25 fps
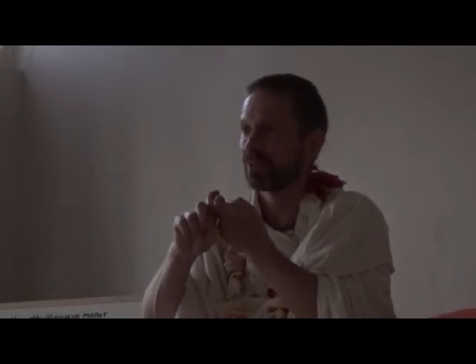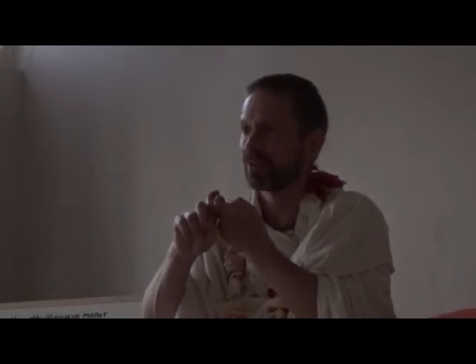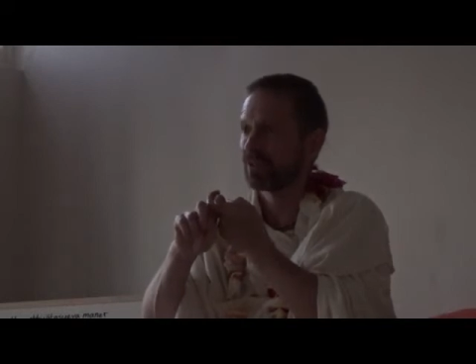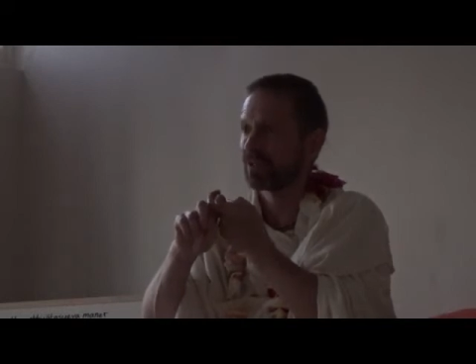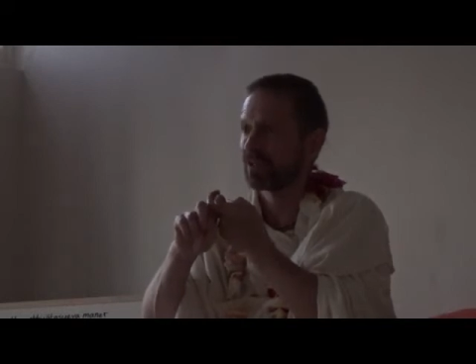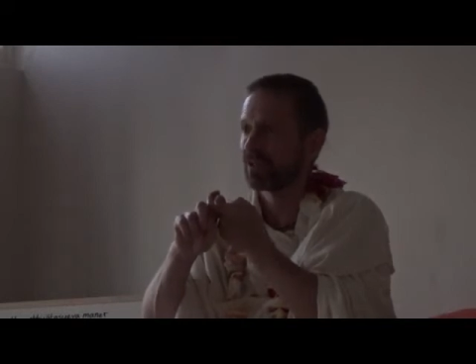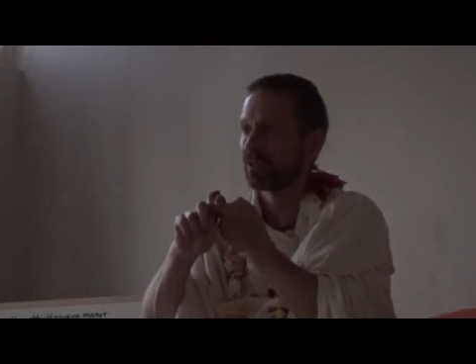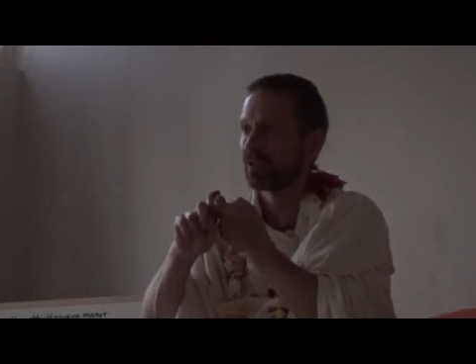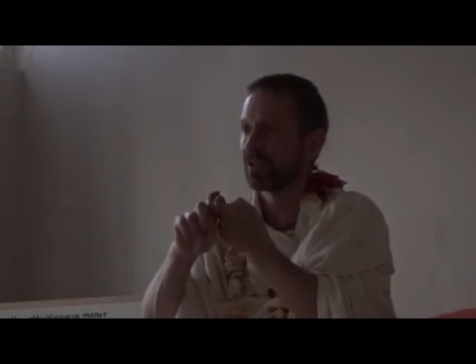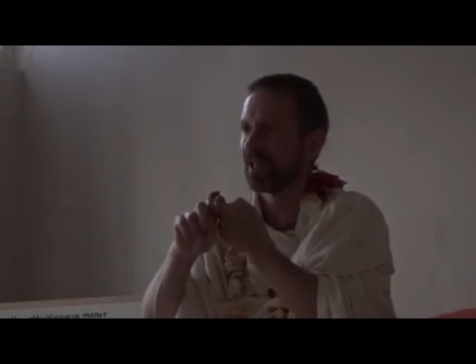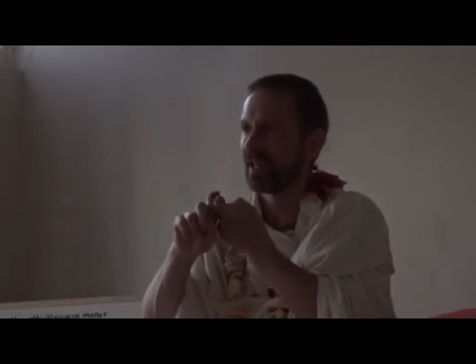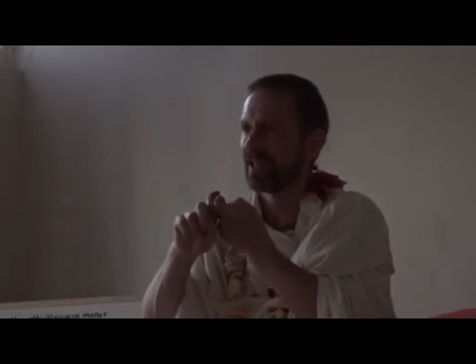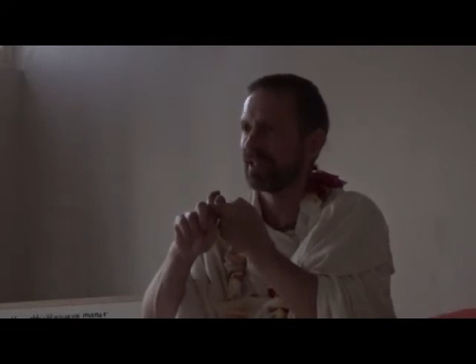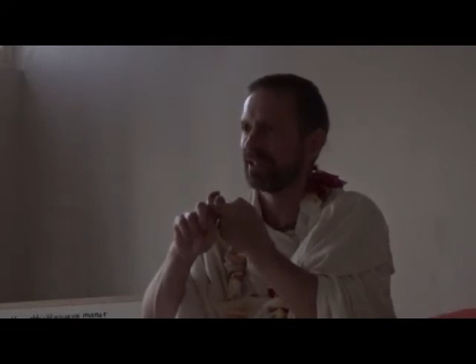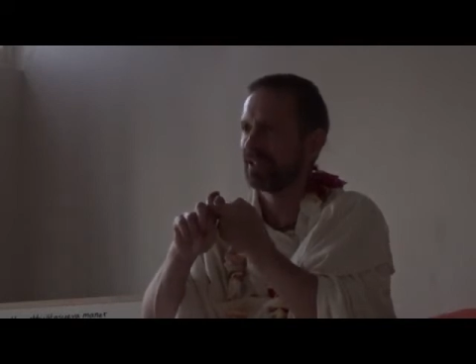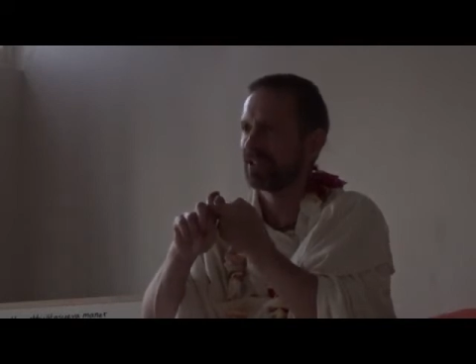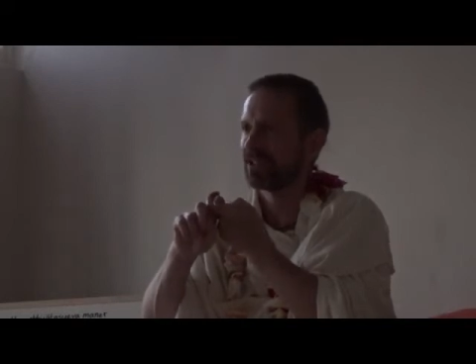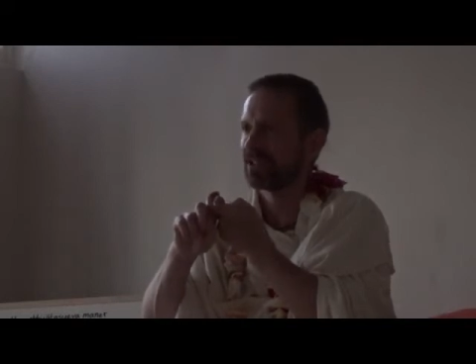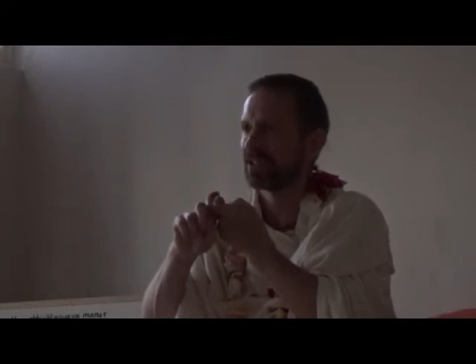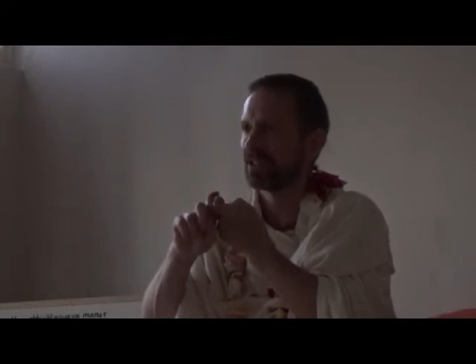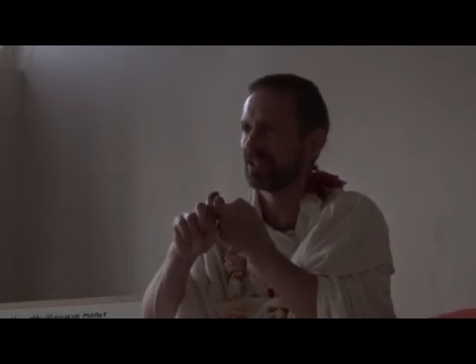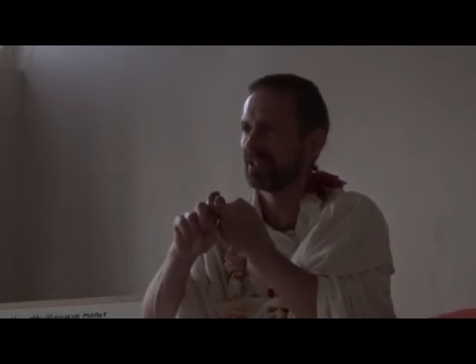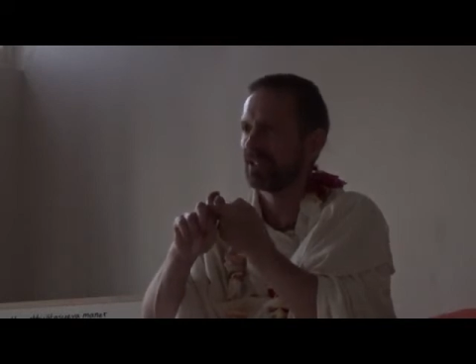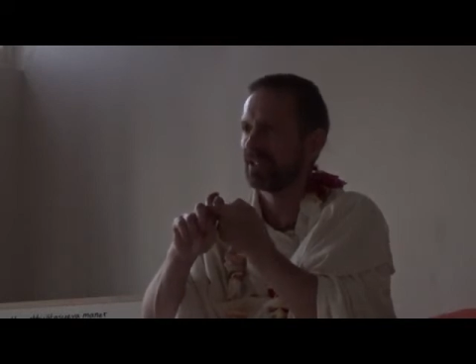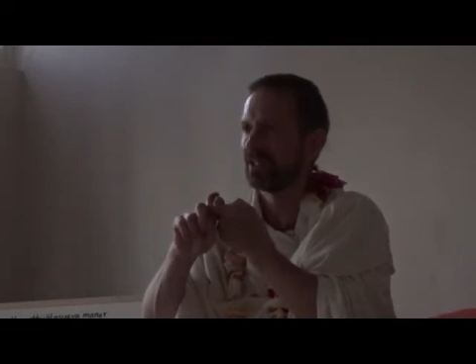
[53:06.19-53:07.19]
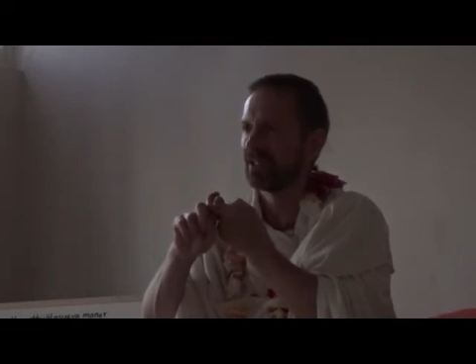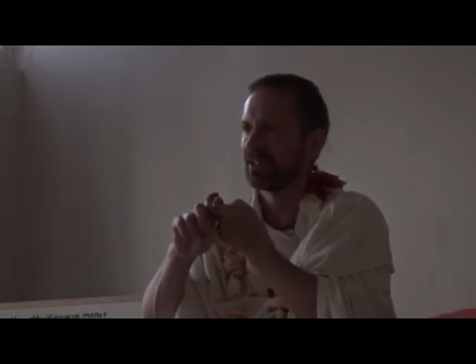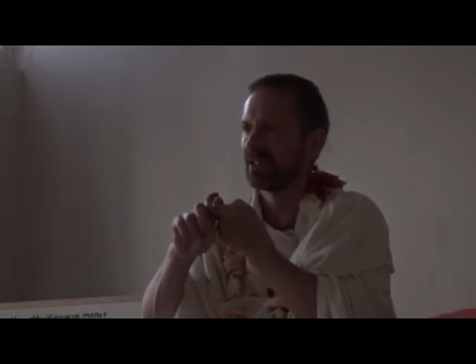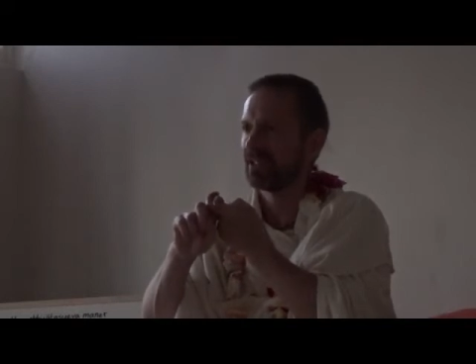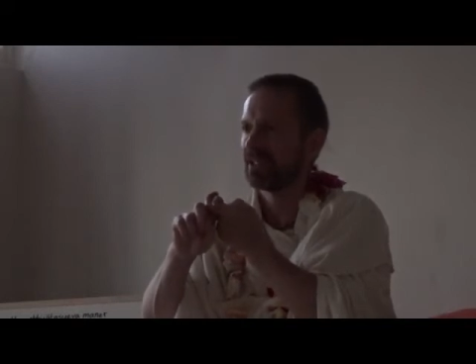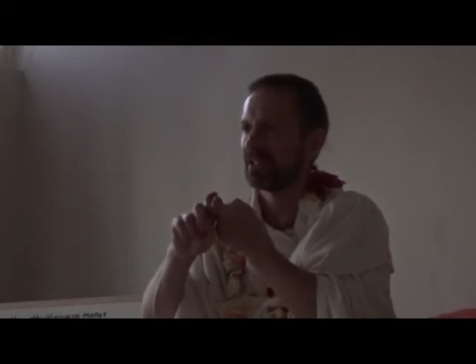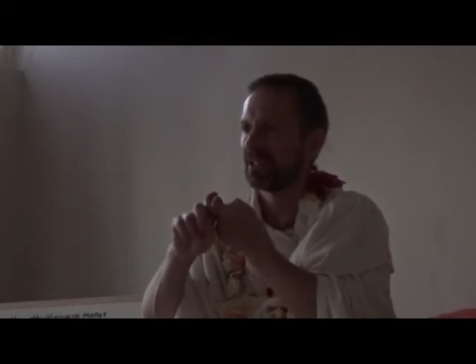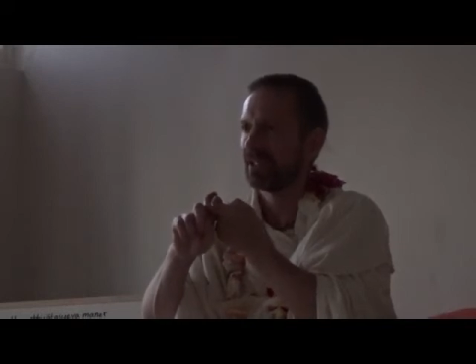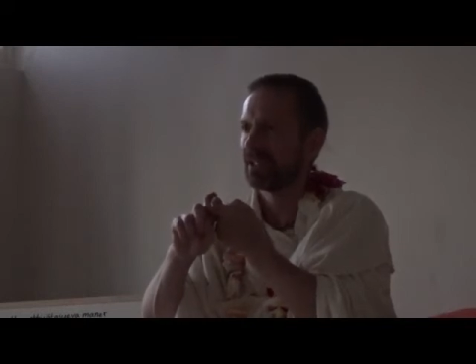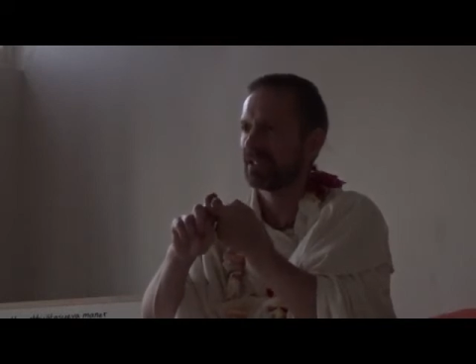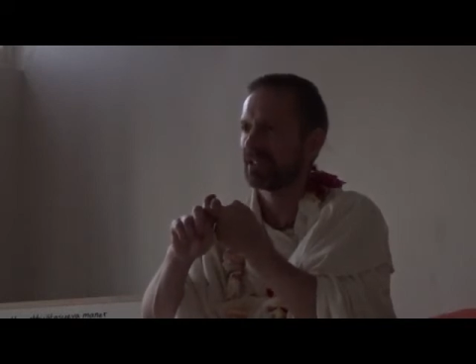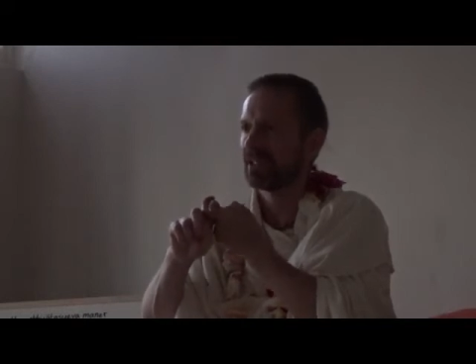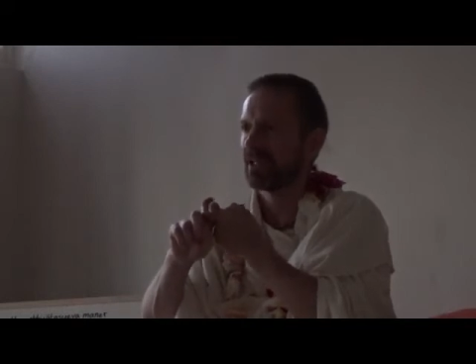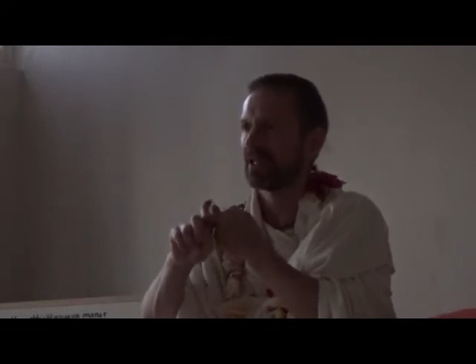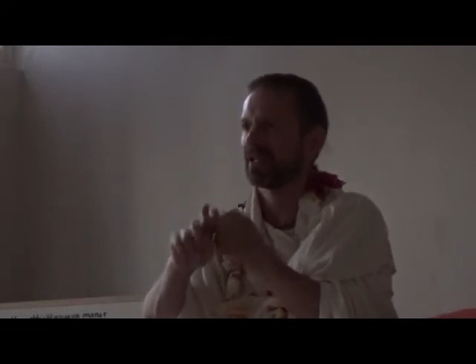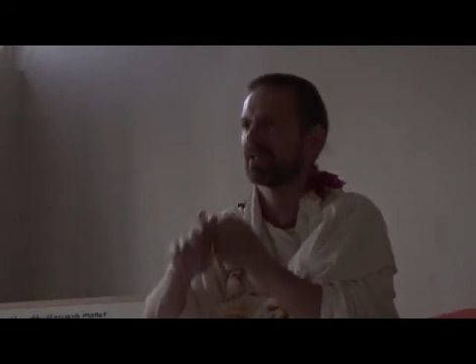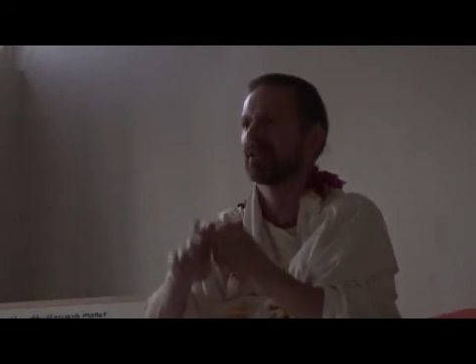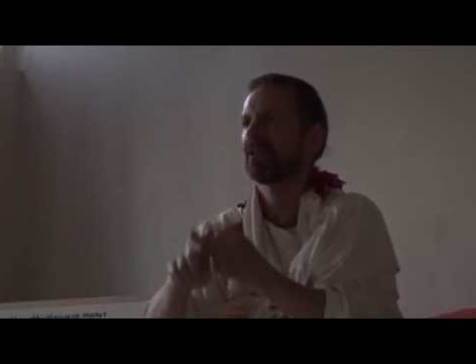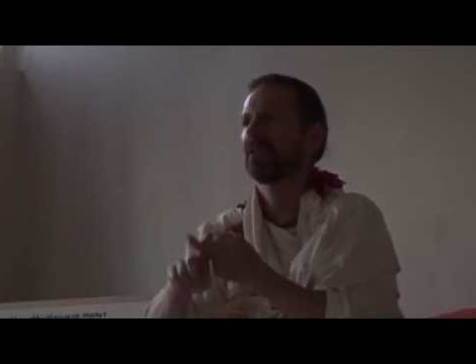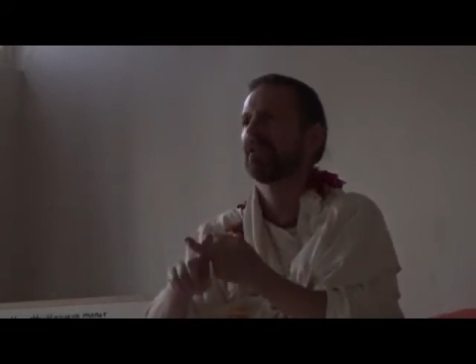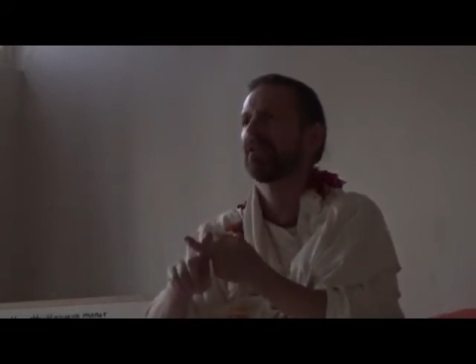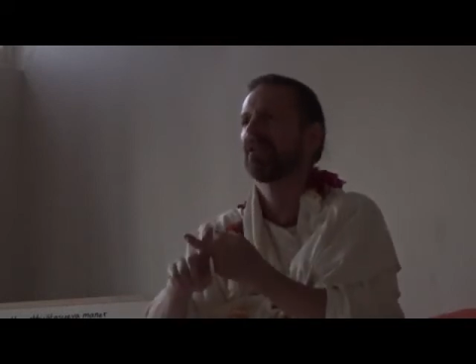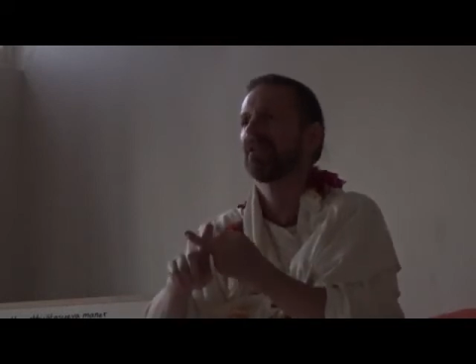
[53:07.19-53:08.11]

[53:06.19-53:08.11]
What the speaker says: material energy, like that.